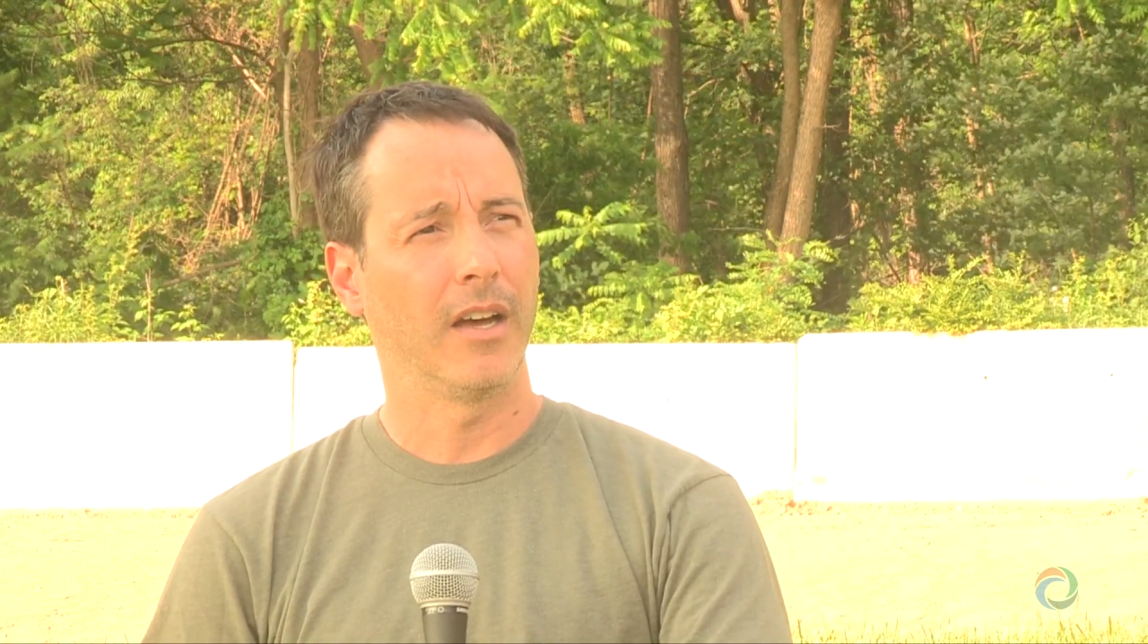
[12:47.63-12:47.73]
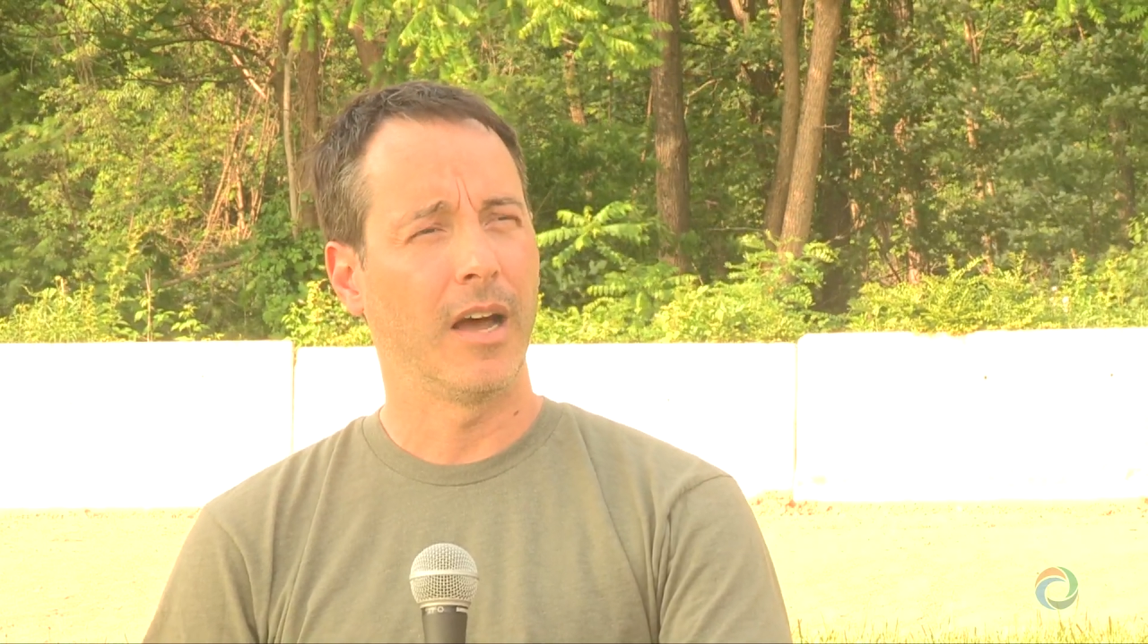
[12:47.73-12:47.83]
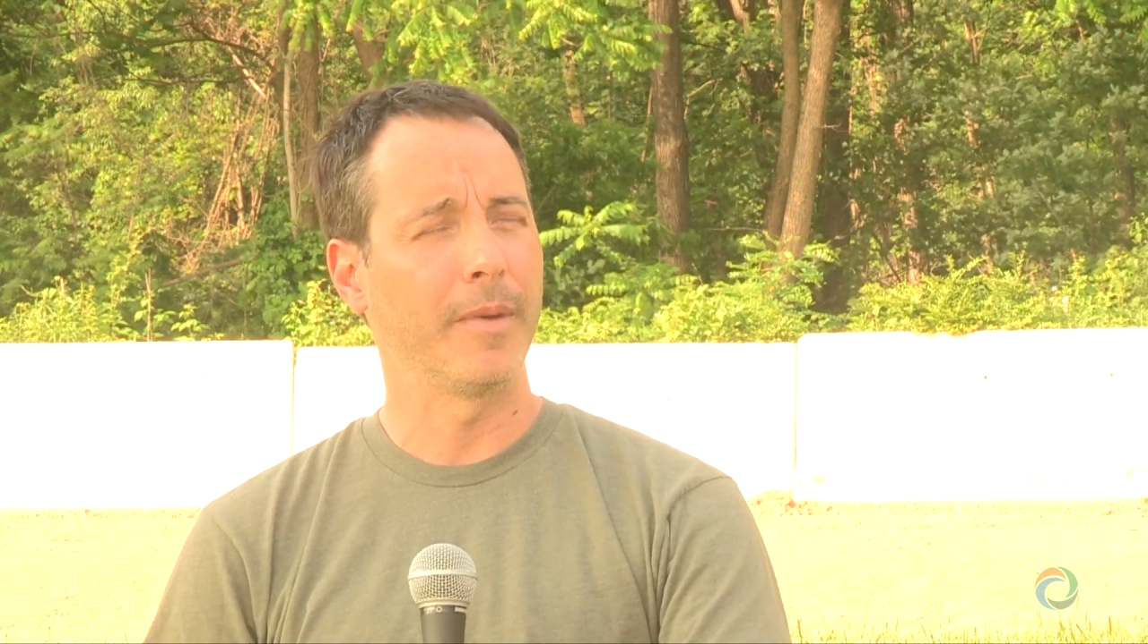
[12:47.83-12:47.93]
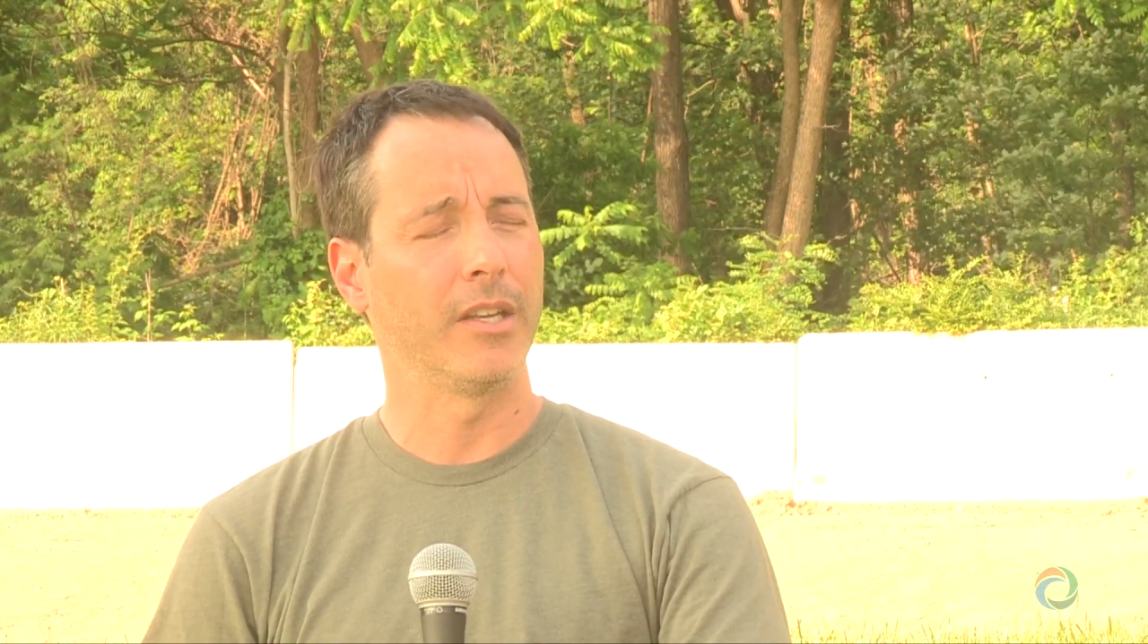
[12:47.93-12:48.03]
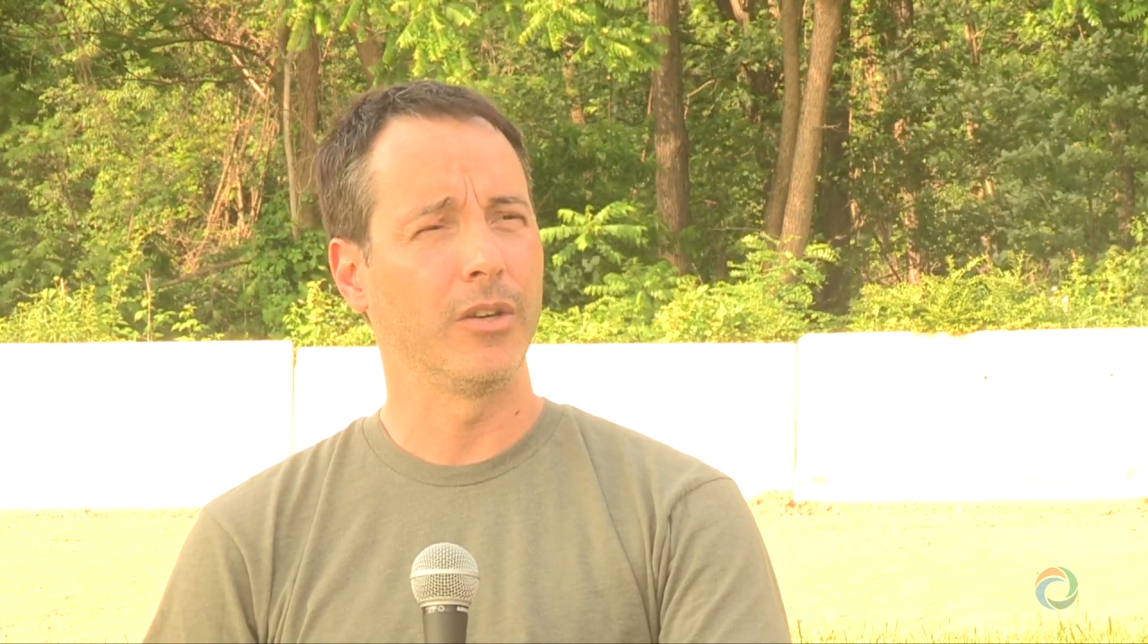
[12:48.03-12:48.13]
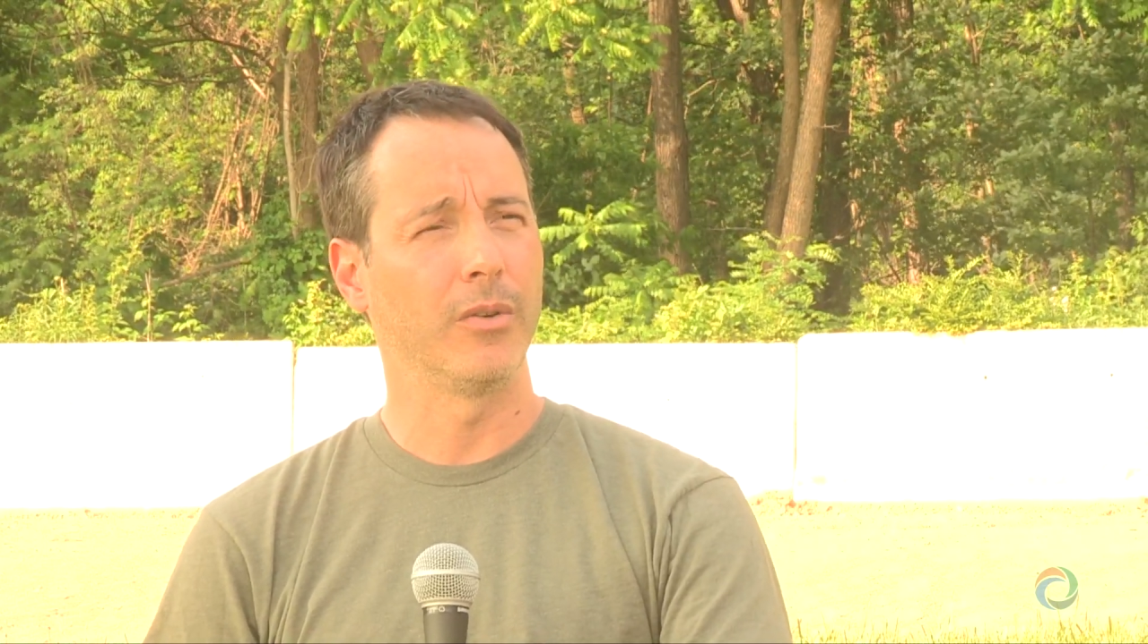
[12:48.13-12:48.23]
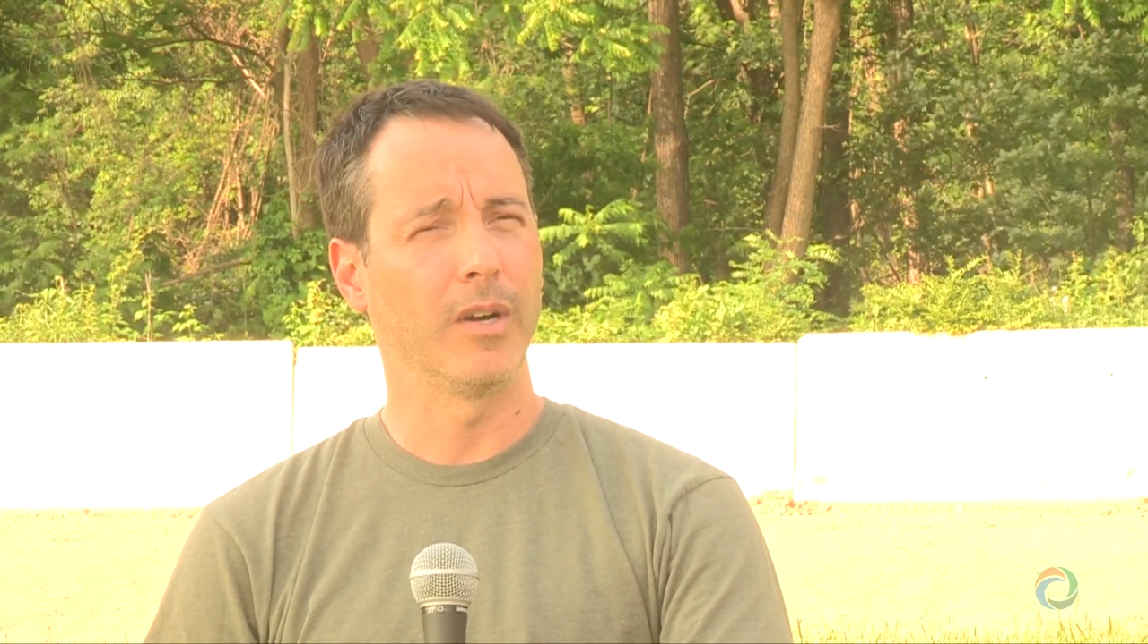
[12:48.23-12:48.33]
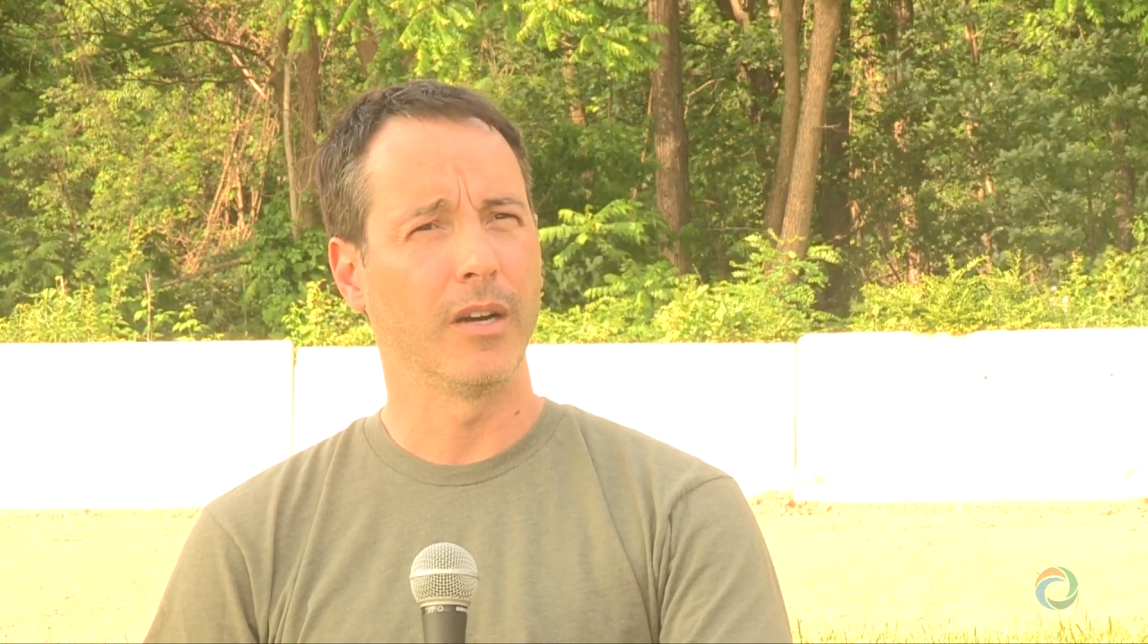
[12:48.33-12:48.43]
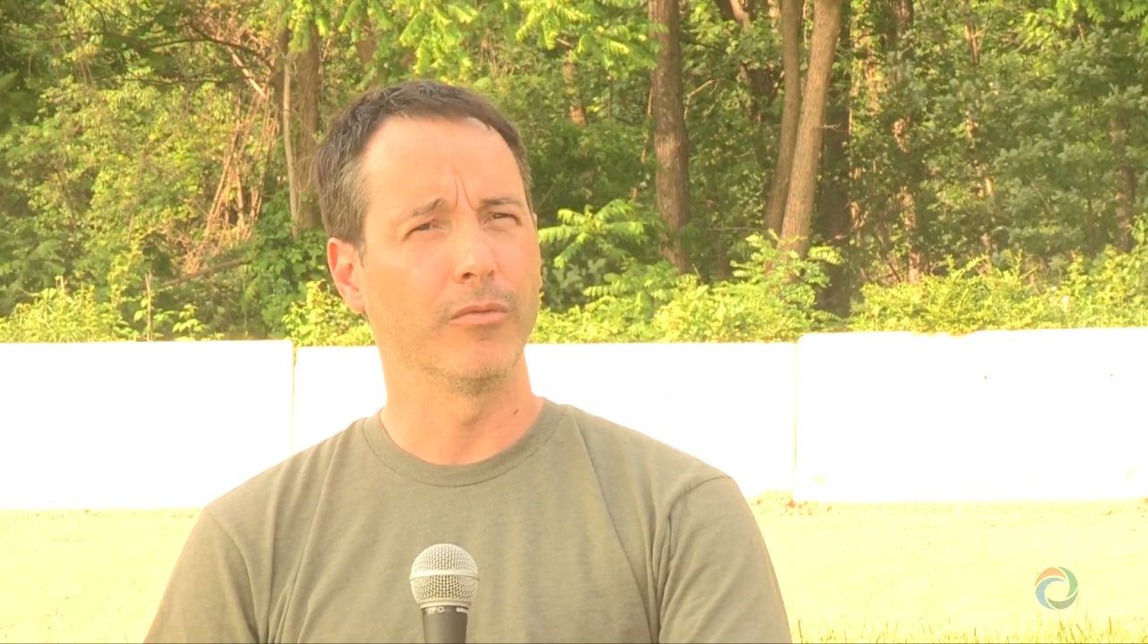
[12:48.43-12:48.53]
you